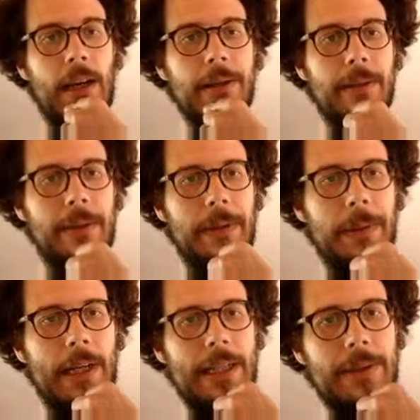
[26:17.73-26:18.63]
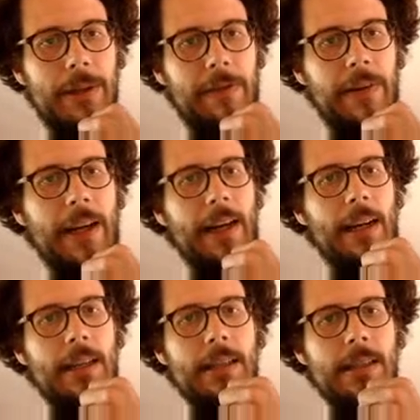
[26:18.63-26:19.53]
do we write to a file?
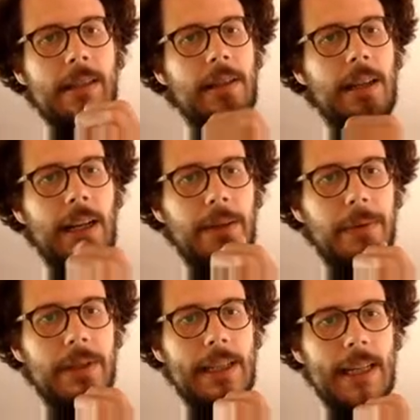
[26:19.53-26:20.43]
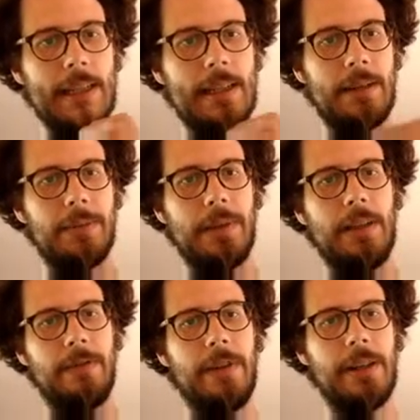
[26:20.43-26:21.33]
I would guess that we
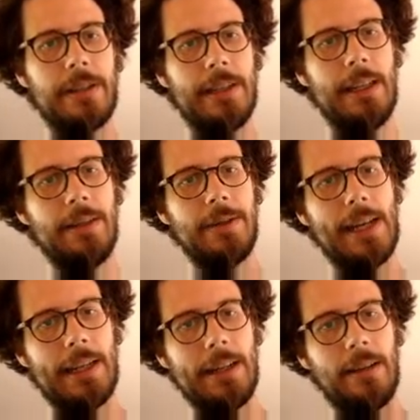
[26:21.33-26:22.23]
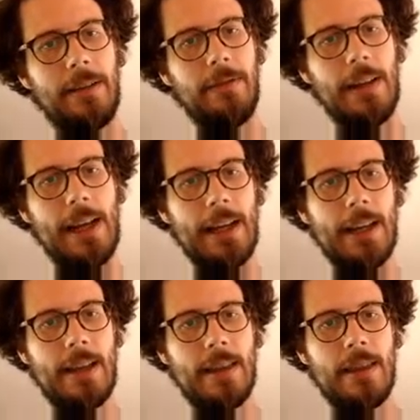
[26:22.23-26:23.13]
first need to add another flag.
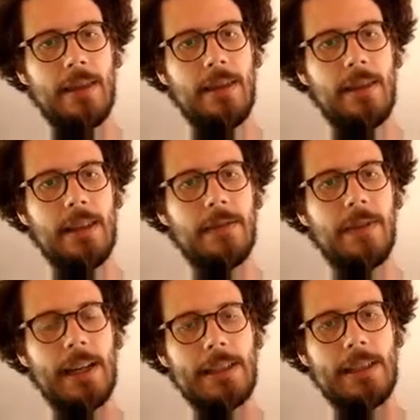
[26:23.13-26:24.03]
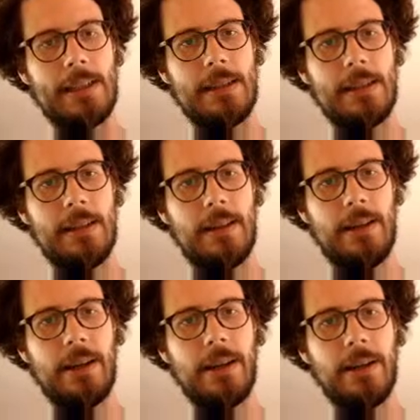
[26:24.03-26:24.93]
This flag says
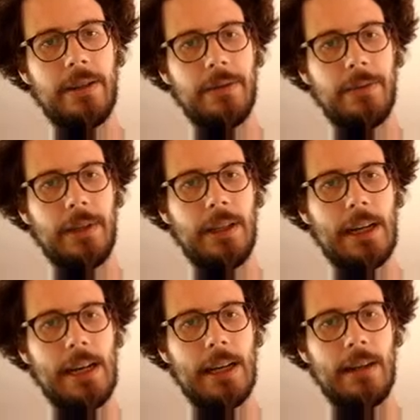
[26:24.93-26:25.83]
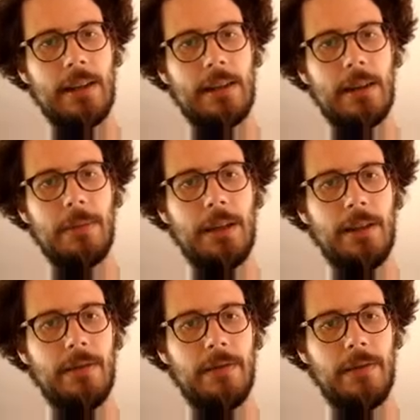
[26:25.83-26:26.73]
R. We add
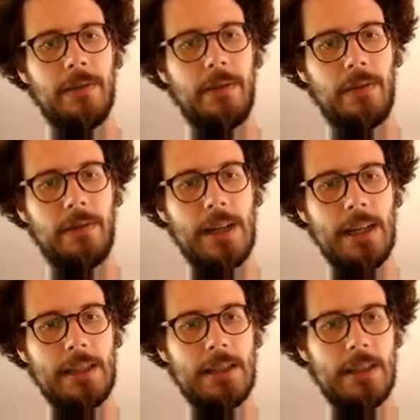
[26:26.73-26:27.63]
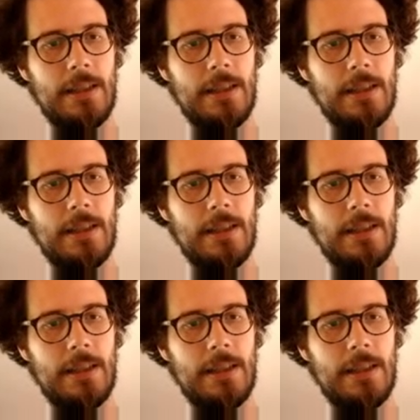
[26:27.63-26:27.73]
W for write,